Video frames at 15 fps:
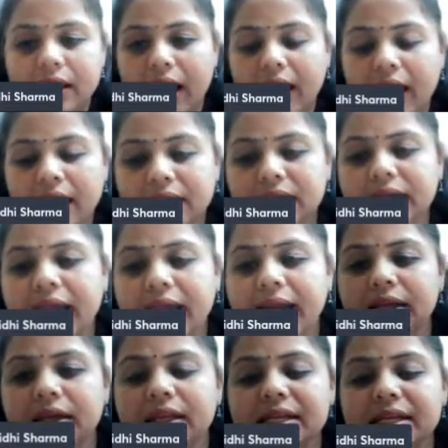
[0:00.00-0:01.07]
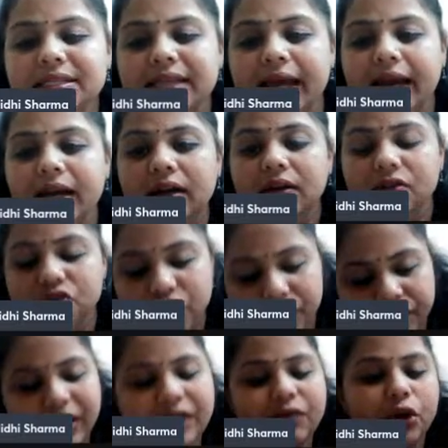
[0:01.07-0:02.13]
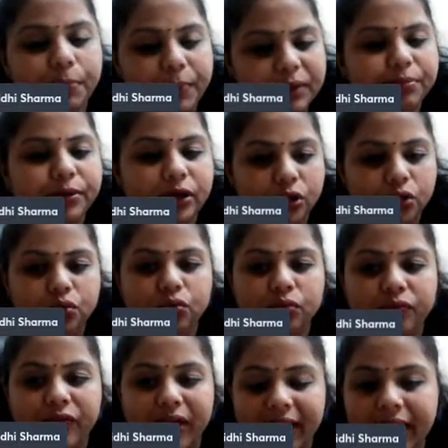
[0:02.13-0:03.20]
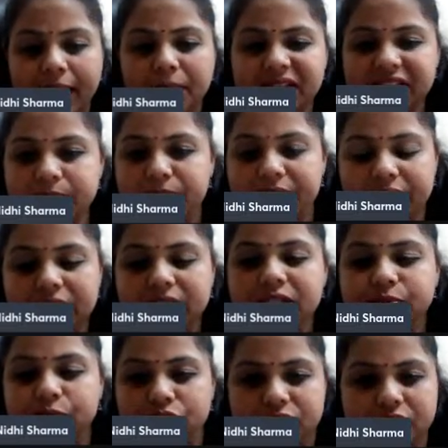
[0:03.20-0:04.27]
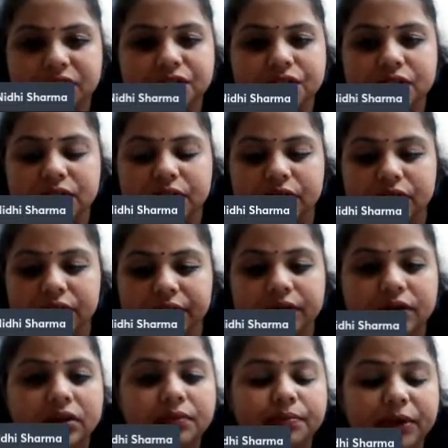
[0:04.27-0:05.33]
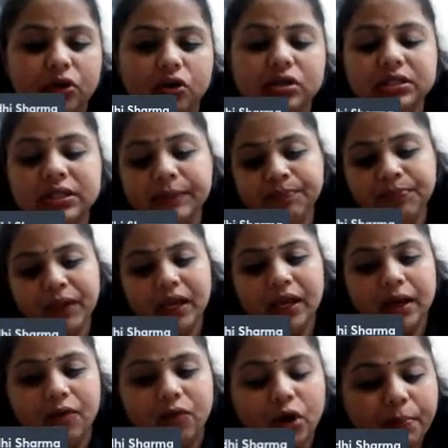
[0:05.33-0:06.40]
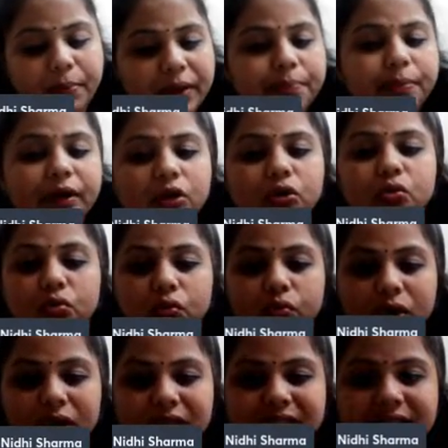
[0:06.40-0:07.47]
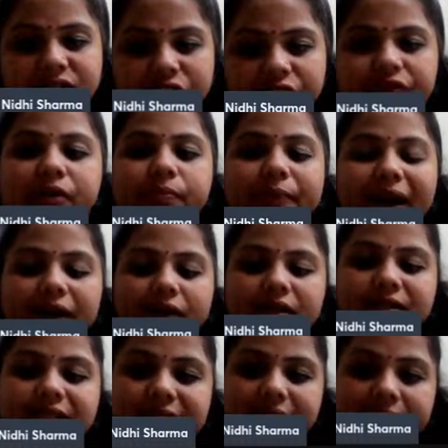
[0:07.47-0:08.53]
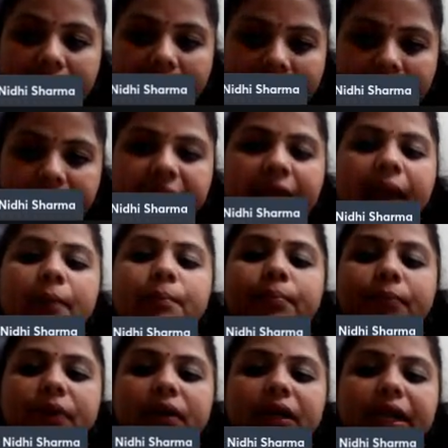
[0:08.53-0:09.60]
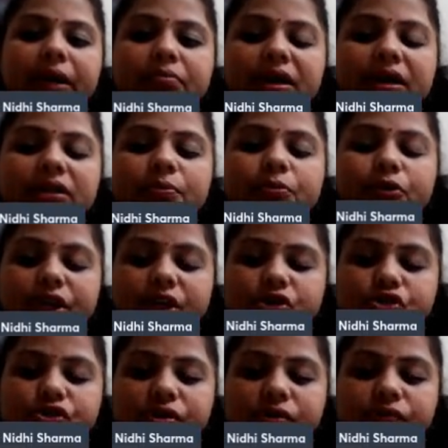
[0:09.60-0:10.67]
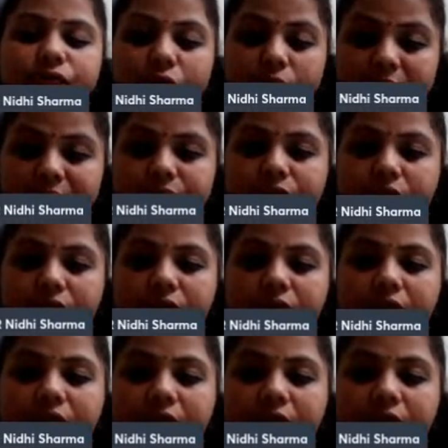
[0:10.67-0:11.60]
Another category is that generally what people do, why I'm explaining this process is here, because what people do, what is the general practice is that I am claiming the protection for my work